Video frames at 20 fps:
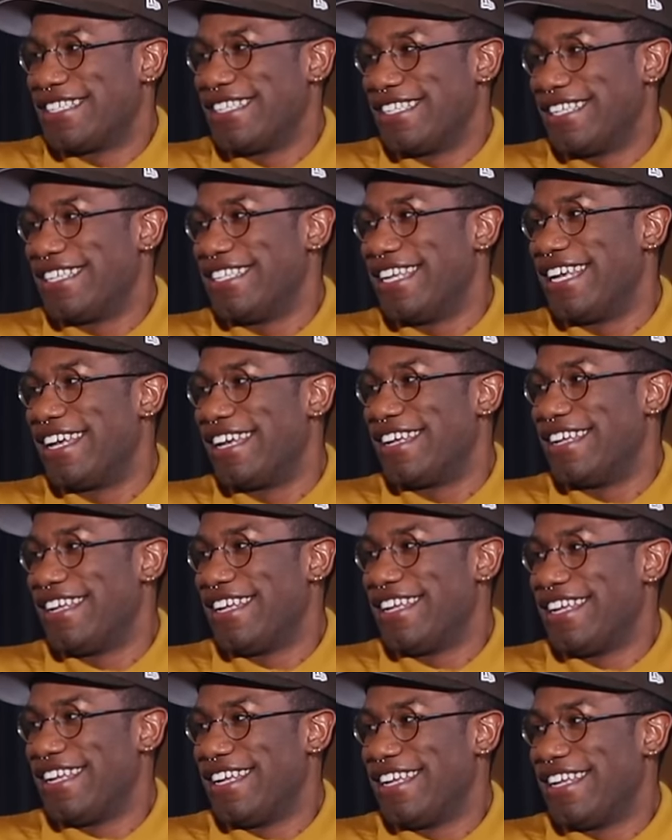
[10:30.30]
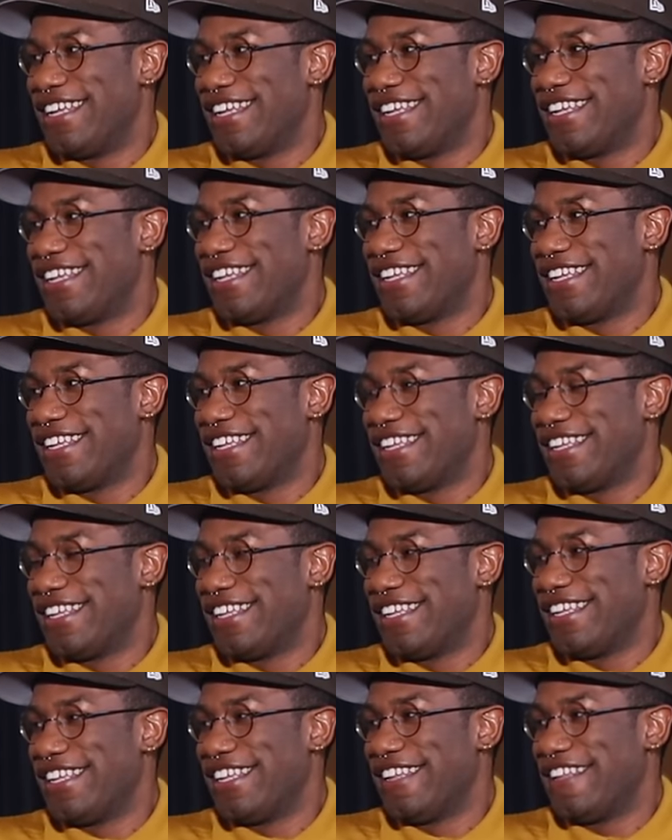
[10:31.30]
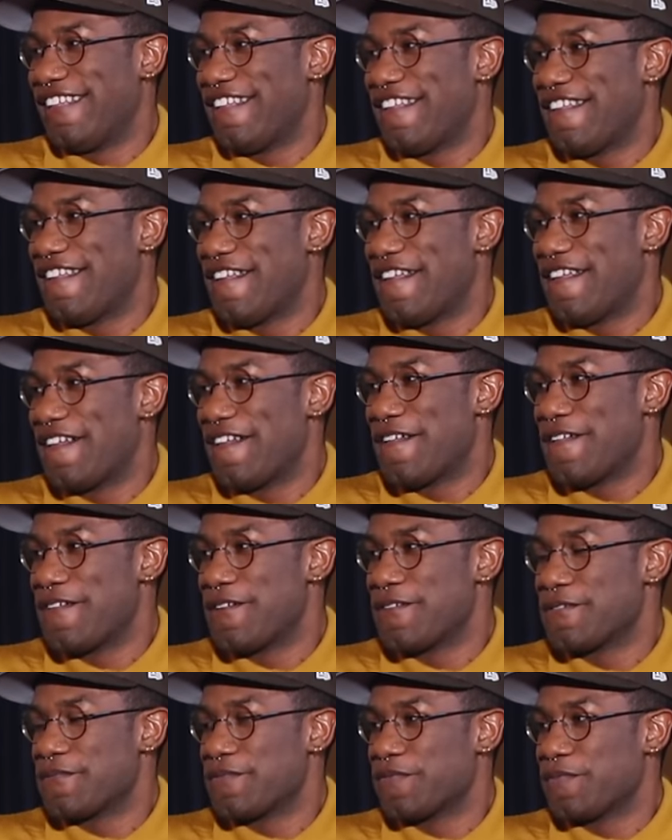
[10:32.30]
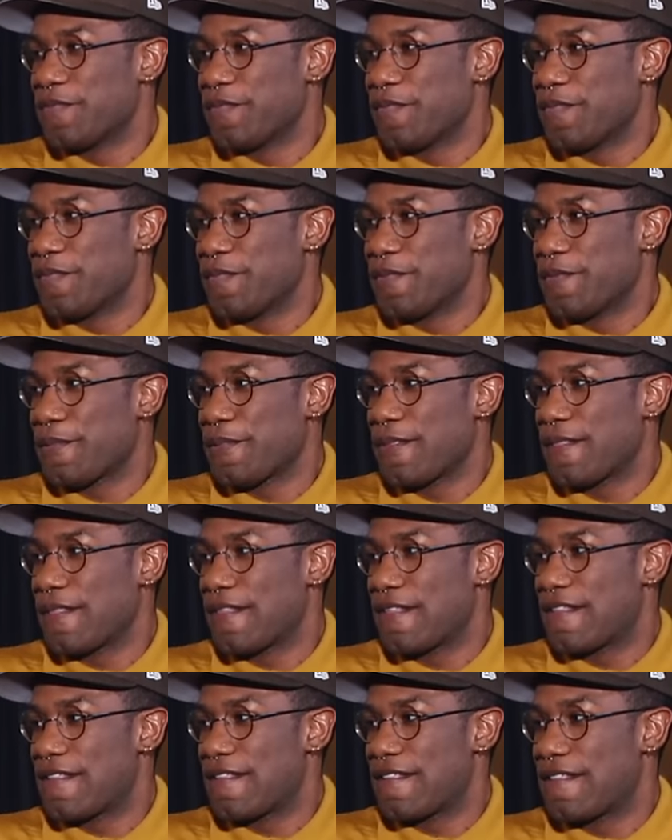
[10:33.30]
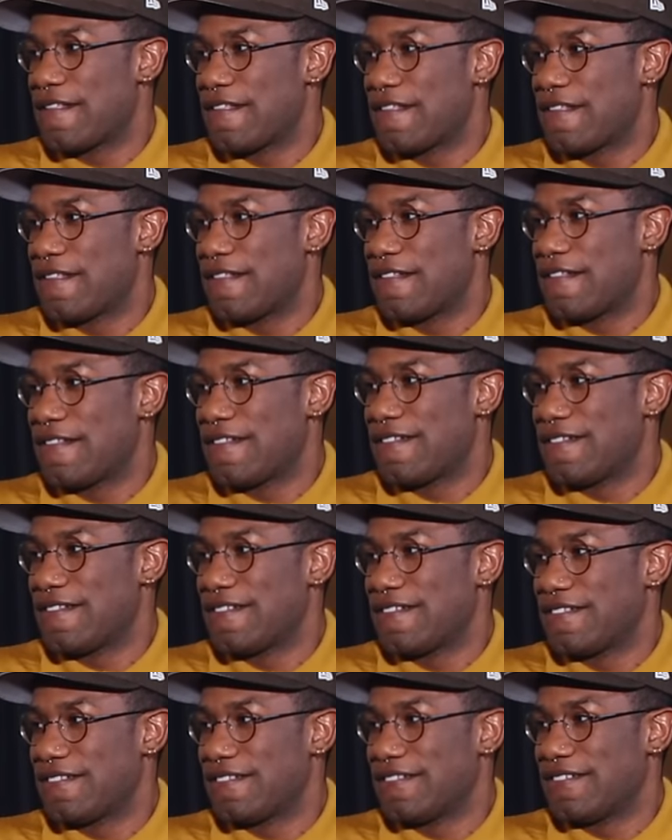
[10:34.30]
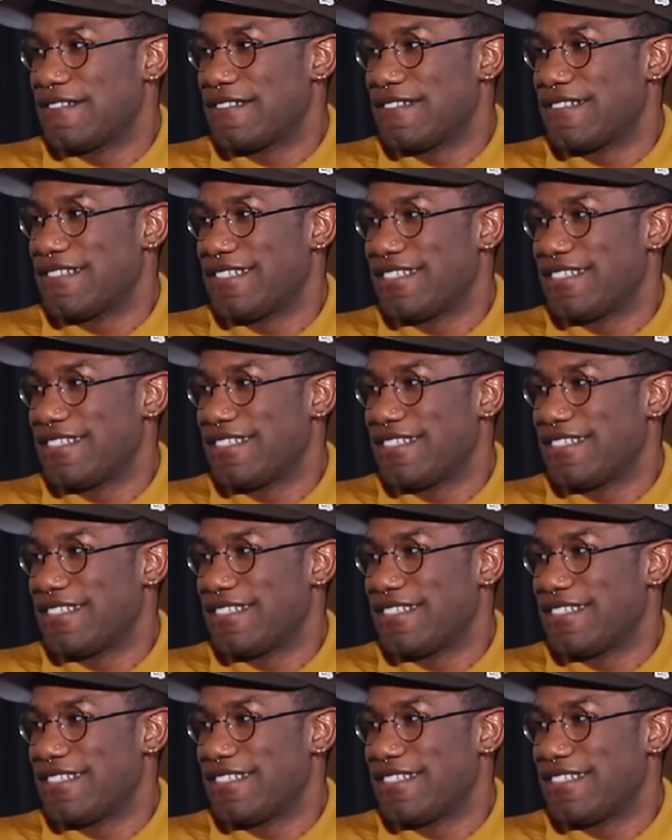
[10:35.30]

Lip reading: This person isn't speaking.